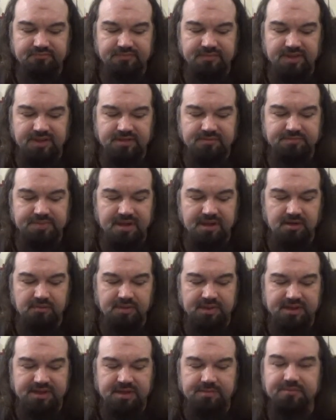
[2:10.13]
is better
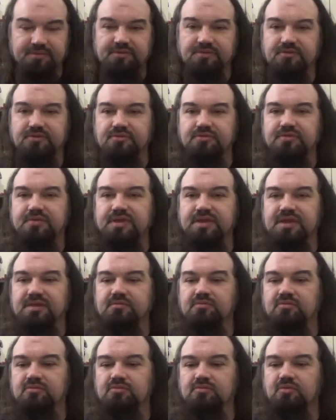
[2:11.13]
when it comes to the
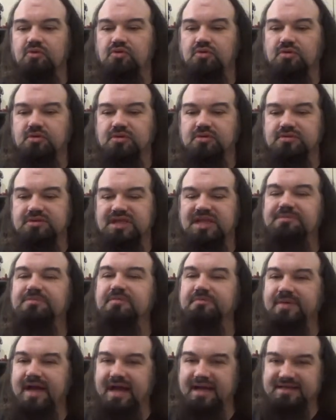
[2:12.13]
more
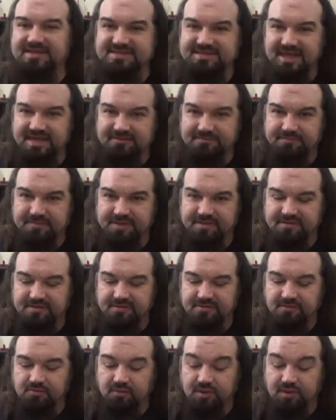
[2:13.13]
diplomatic side of business,